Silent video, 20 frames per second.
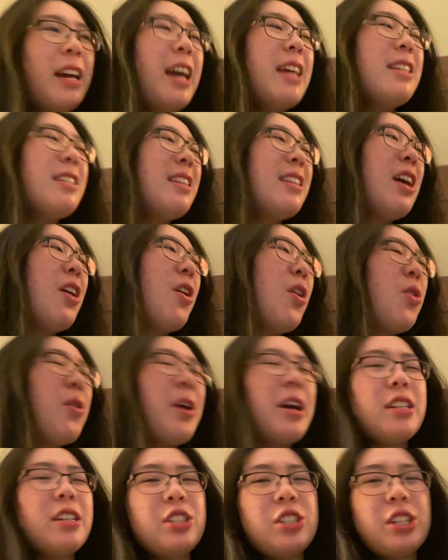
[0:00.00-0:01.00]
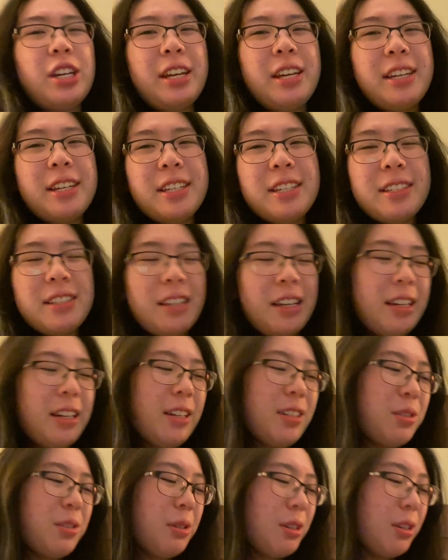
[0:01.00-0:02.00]
Isn't that all Eshays? Like, I
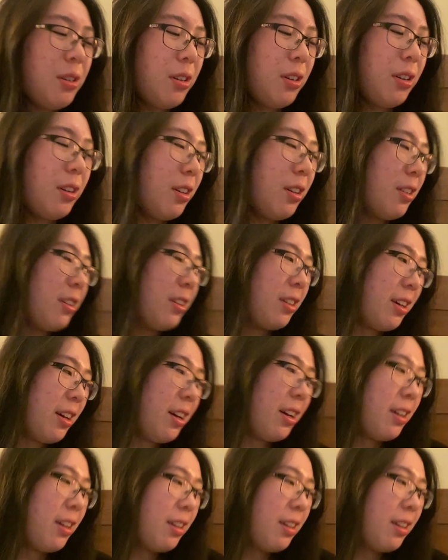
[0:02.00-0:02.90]
swear to God, yeah.